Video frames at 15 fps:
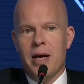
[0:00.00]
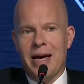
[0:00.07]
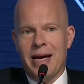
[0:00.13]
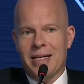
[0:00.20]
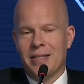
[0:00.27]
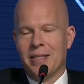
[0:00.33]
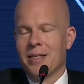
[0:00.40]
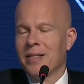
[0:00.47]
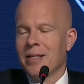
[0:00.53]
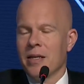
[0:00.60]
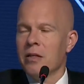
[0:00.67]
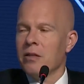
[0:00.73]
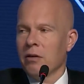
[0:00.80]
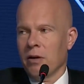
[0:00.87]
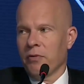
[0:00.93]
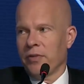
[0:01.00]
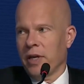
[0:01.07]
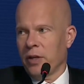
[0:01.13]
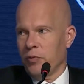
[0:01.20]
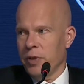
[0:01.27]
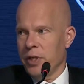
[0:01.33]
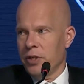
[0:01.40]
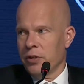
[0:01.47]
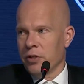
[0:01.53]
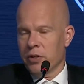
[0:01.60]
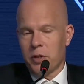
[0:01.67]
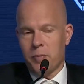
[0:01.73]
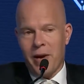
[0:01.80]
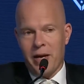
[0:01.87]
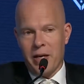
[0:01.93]
as the center of that region,
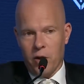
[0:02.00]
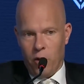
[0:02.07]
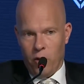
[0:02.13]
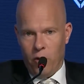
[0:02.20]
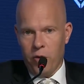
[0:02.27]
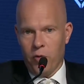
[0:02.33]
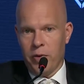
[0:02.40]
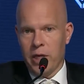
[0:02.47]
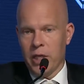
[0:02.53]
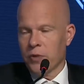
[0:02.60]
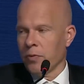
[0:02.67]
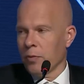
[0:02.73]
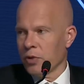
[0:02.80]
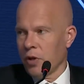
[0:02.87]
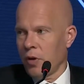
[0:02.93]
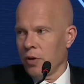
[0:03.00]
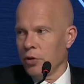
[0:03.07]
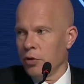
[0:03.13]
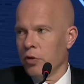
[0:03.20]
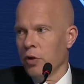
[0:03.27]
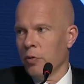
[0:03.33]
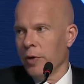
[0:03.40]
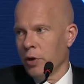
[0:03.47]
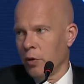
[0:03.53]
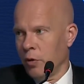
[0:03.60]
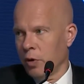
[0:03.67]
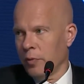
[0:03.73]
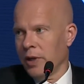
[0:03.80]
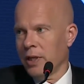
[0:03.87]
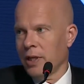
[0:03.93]
spanning all the ways from Southern Europe and all
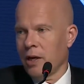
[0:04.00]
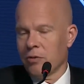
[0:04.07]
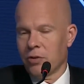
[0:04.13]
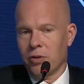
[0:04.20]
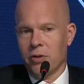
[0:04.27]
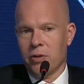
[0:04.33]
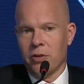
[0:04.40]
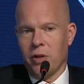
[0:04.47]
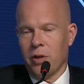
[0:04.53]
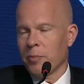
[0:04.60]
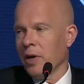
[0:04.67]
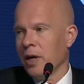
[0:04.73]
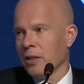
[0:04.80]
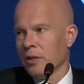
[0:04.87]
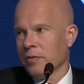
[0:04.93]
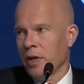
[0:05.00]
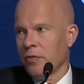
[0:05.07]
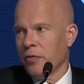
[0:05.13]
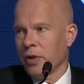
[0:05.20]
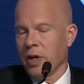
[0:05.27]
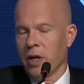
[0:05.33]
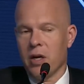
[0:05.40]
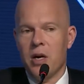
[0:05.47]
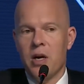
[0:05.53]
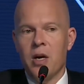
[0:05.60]
the way down to the southern parts of Africa.